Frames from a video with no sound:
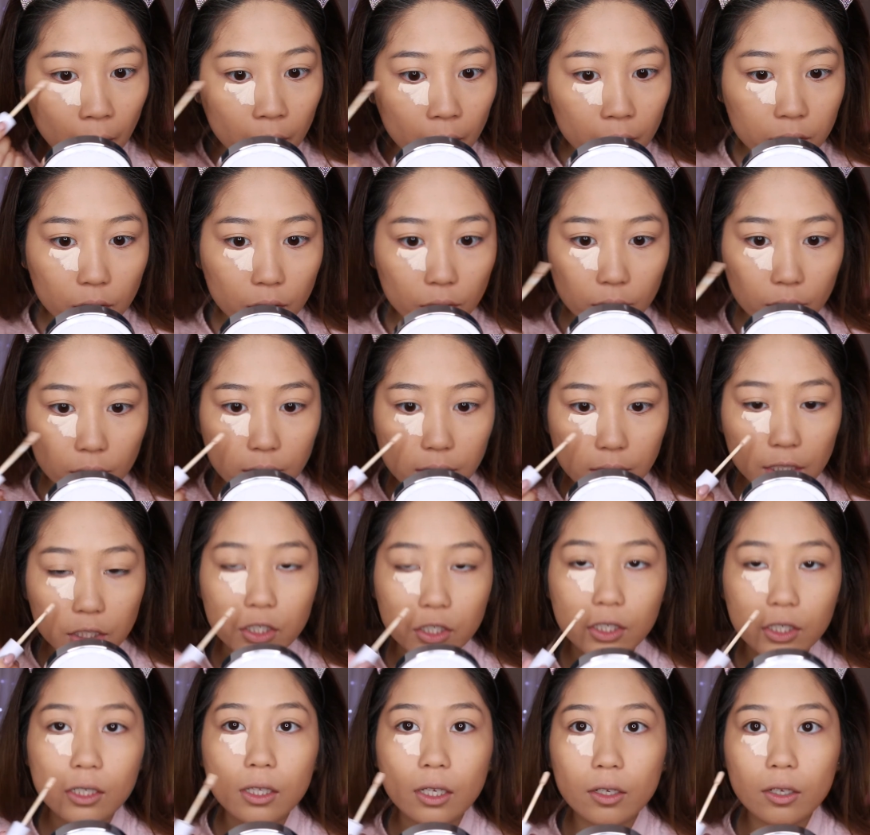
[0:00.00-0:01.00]
So this
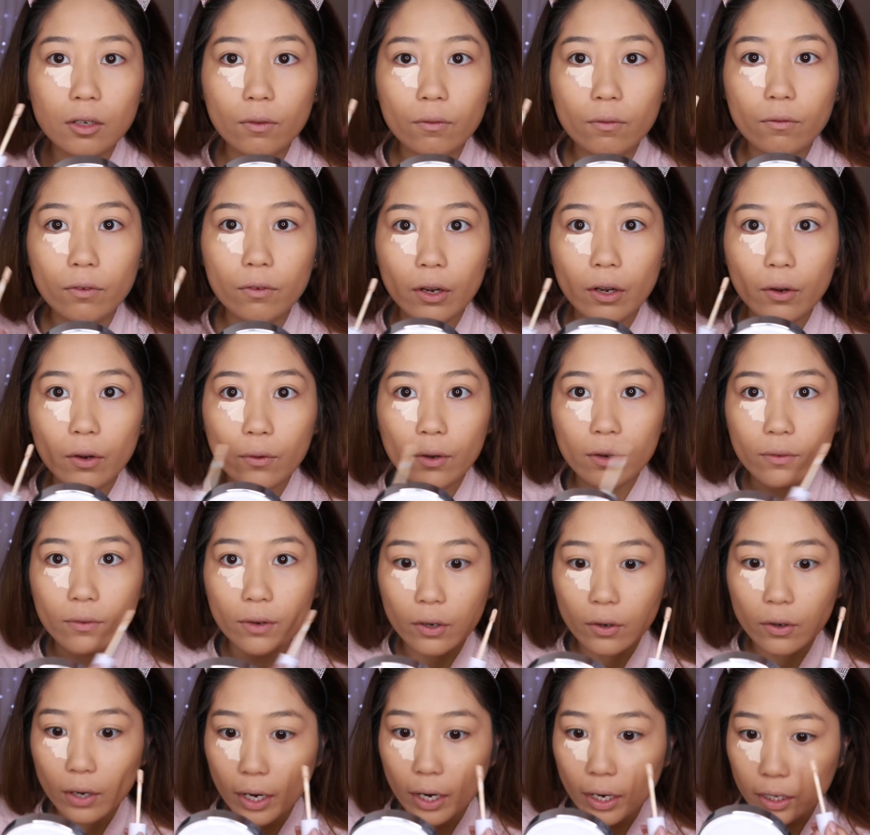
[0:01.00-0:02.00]
actually look
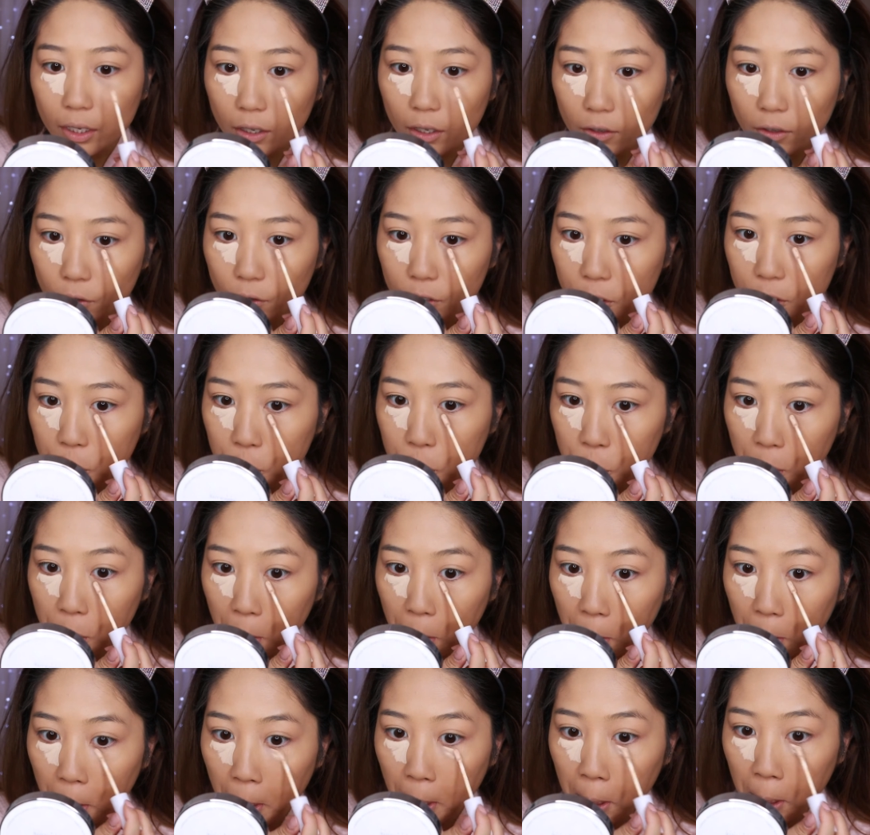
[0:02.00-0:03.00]
very high coverage.
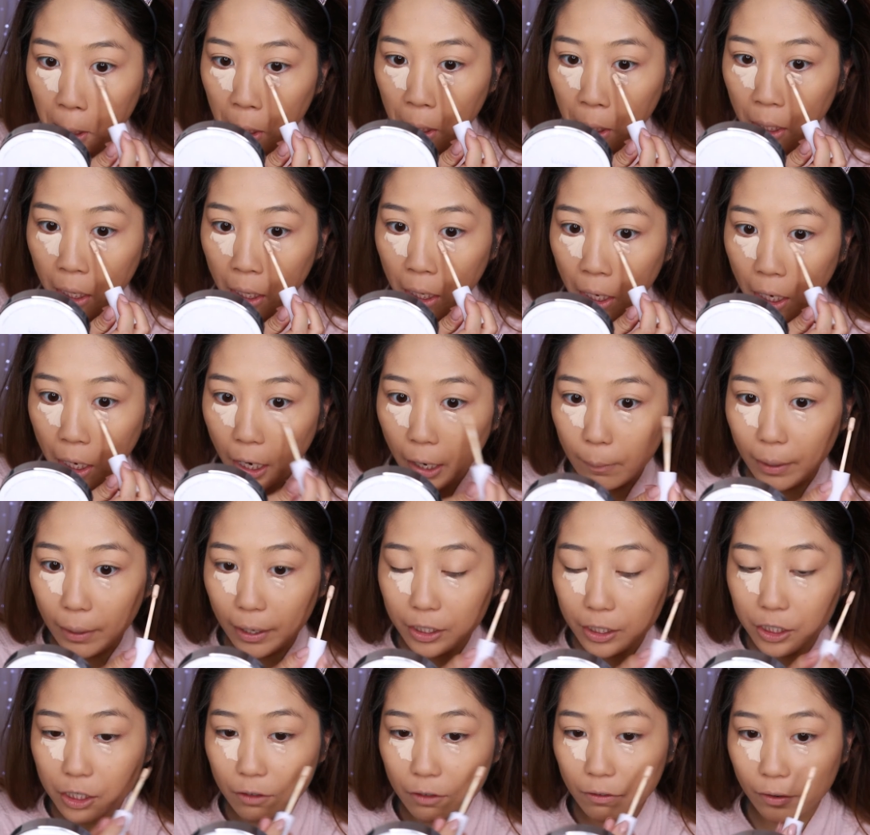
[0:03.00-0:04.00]
I'm
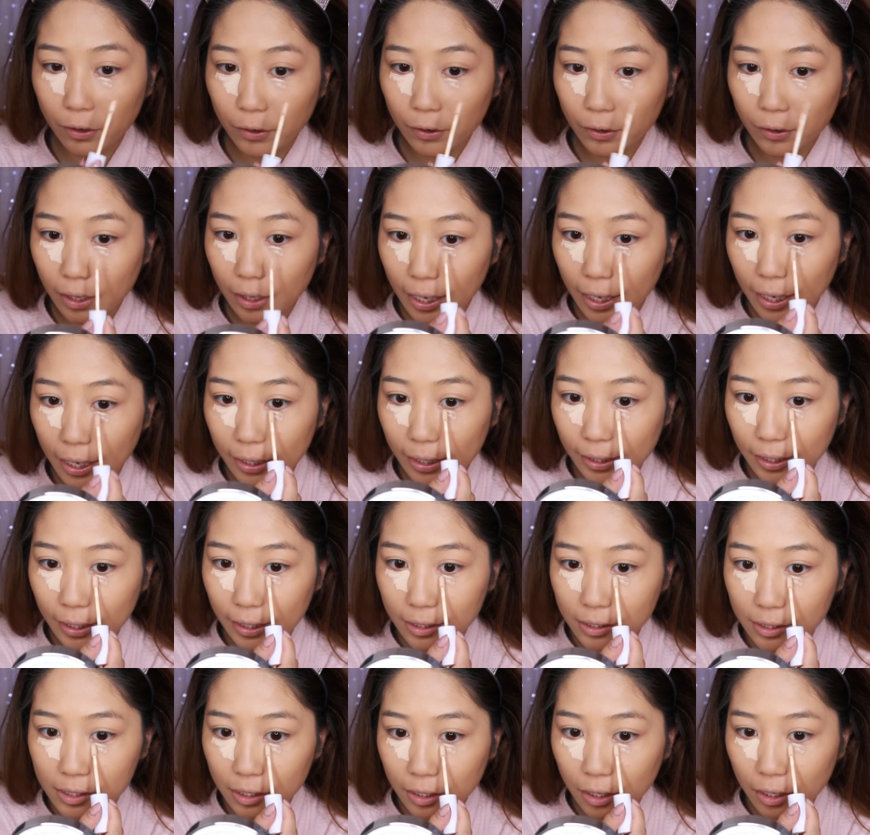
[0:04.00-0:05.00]
actually very glad that
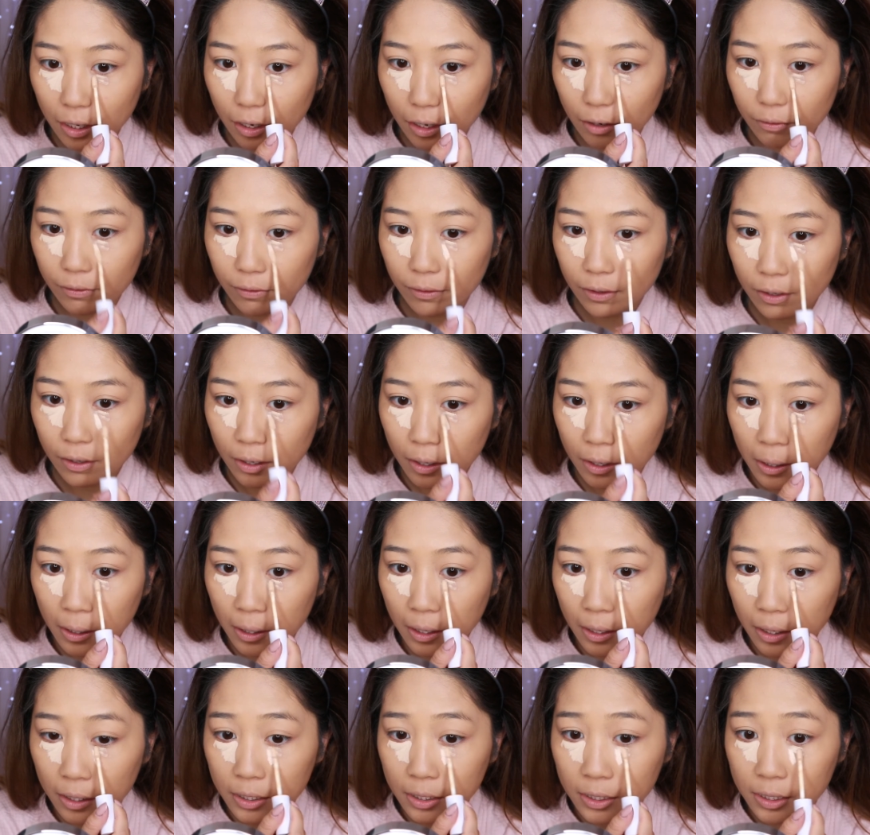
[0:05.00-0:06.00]
it took off
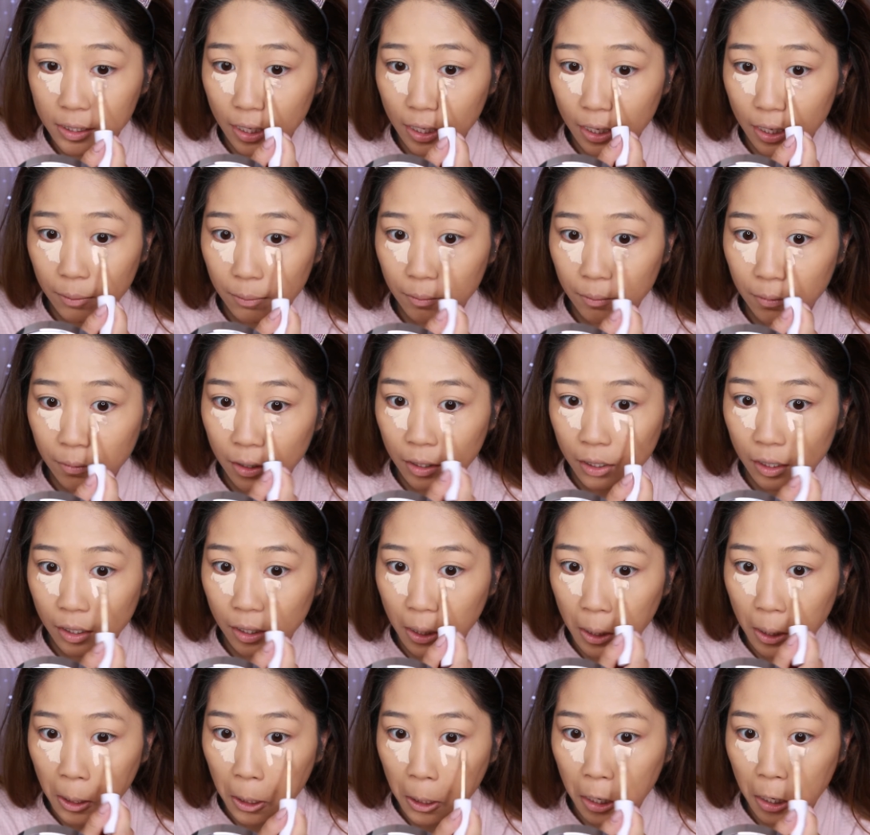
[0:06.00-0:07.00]
some
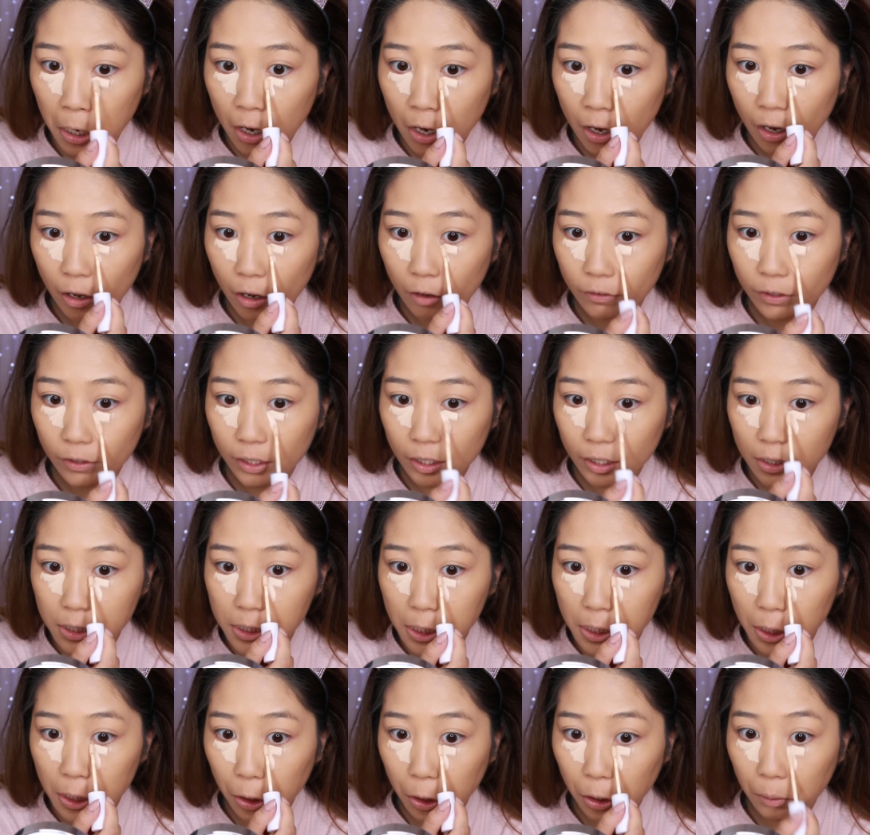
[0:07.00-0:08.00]
of the
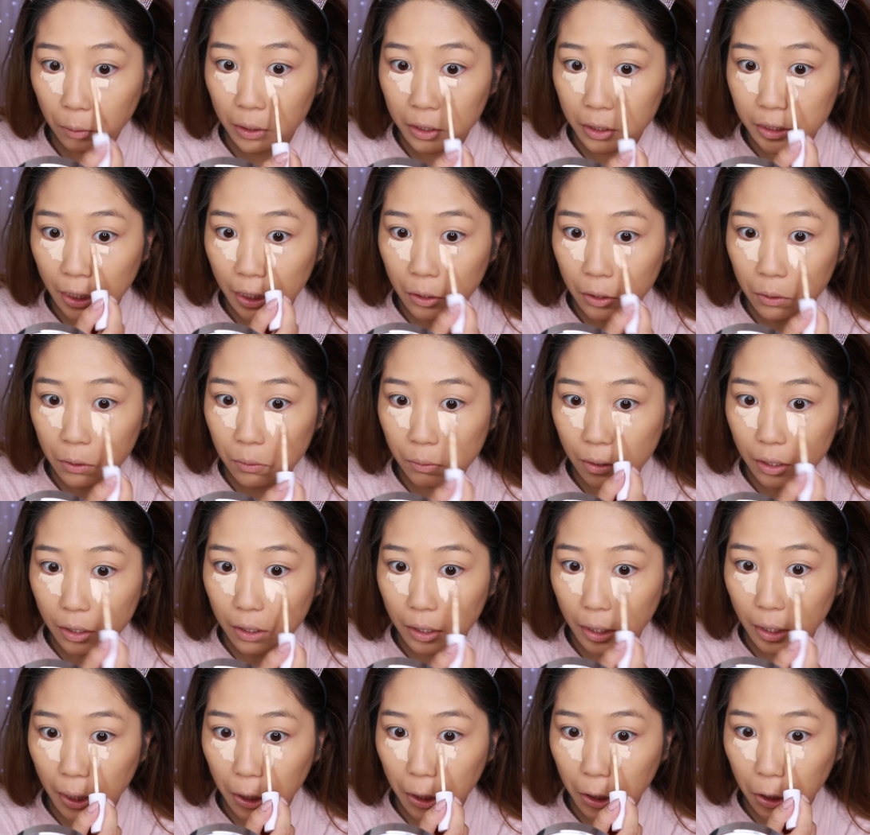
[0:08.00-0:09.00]
concealer, because I don't
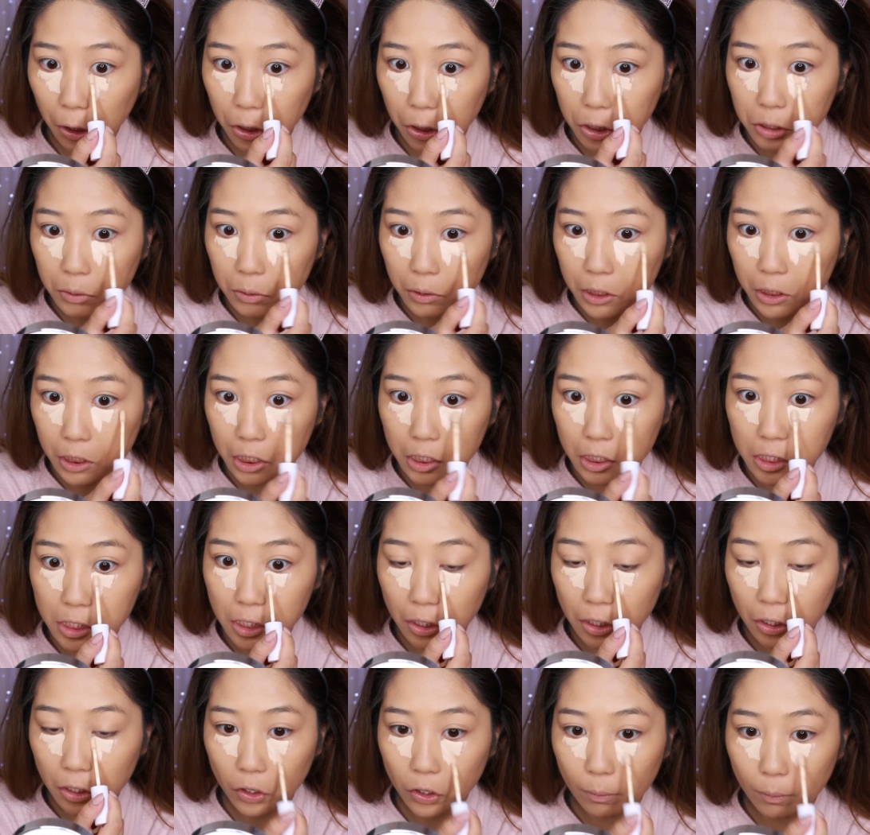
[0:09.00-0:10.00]
want like this much
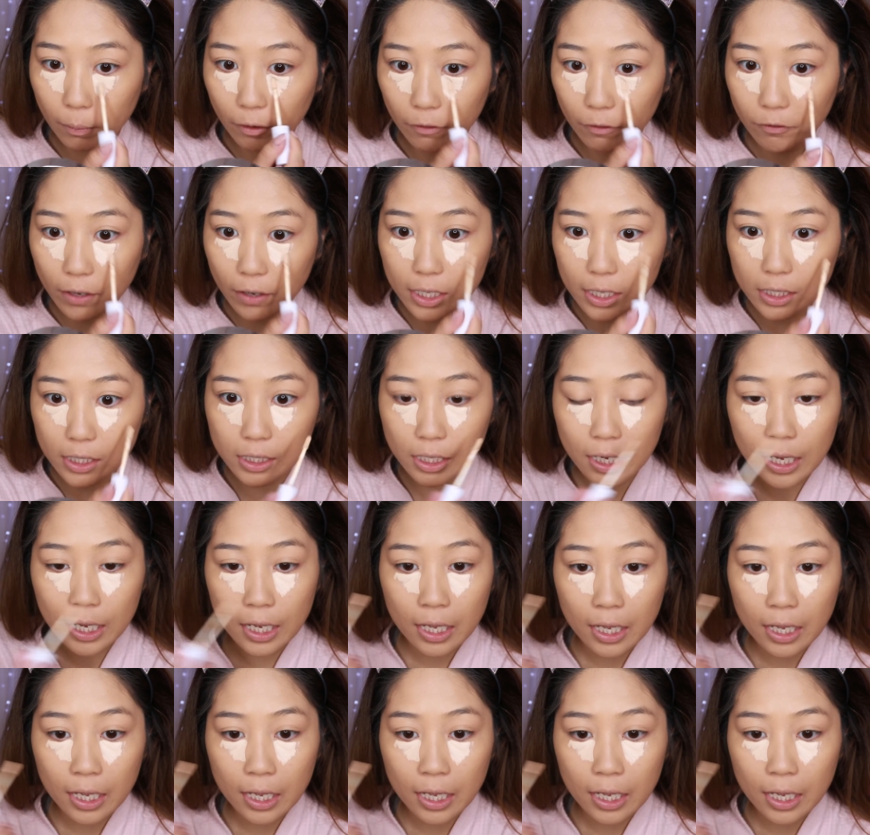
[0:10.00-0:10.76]
concealer on my face,